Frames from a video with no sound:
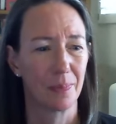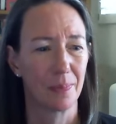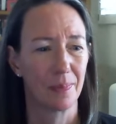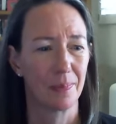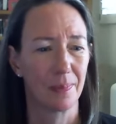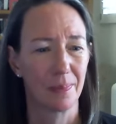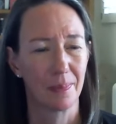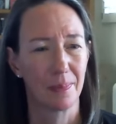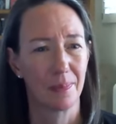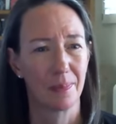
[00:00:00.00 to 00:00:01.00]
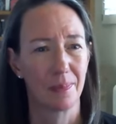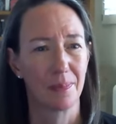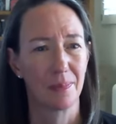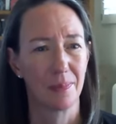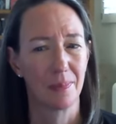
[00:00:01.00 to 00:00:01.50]

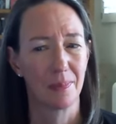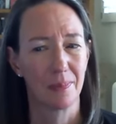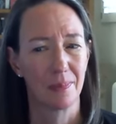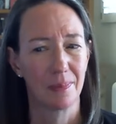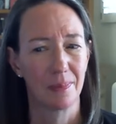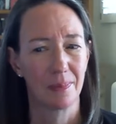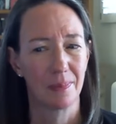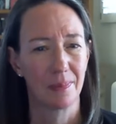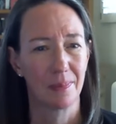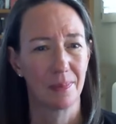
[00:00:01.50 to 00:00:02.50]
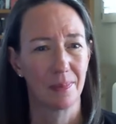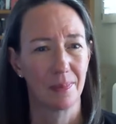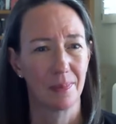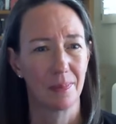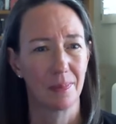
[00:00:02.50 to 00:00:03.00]

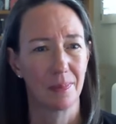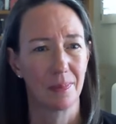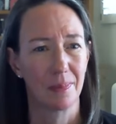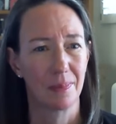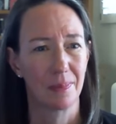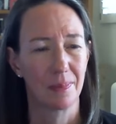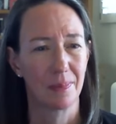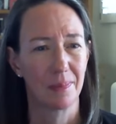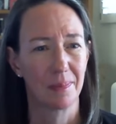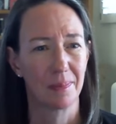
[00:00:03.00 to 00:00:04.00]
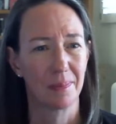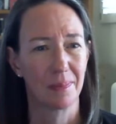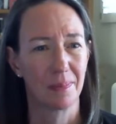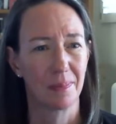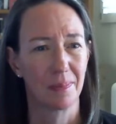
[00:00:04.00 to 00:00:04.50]

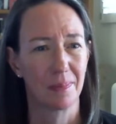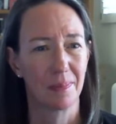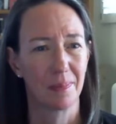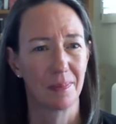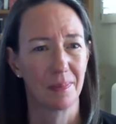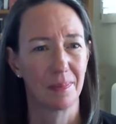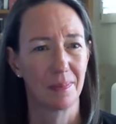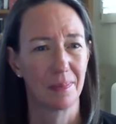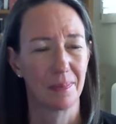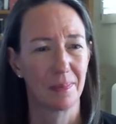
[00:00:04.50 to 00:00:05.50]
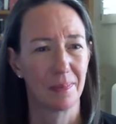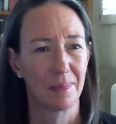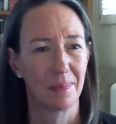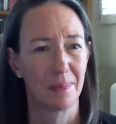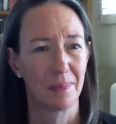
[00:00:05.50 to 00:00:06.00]

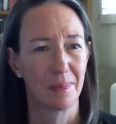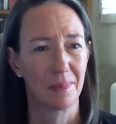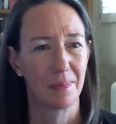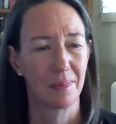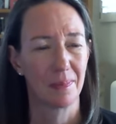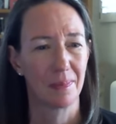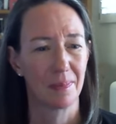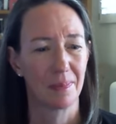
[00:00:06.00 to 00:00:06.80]
[no speech]